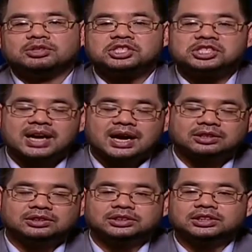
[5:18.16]
I was
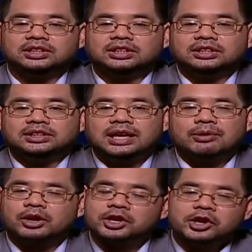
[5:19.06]
shackled.
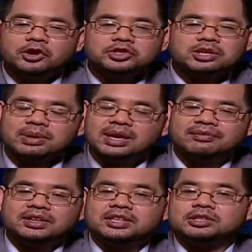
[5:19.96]
They were accusing
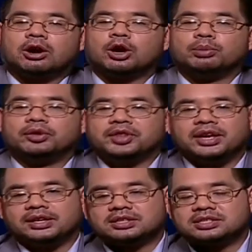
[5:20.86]
me of these
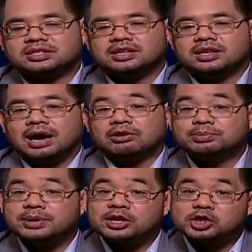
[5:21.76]
horrible things.
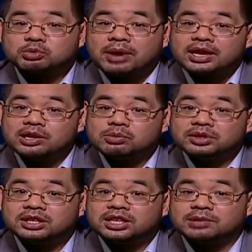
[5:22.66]
I was being
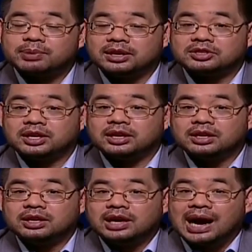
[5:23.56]
threatened with the death
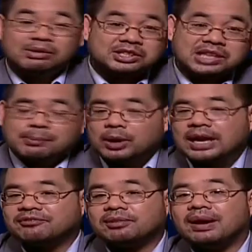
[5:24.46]
penalty. I was
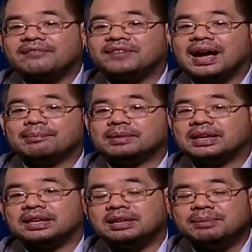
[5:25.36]
separated from my
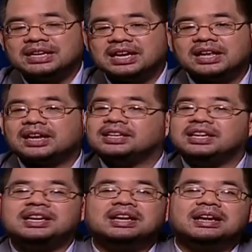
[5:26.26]
family, and in the
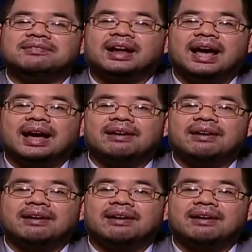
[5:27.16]
beginning, I didn't even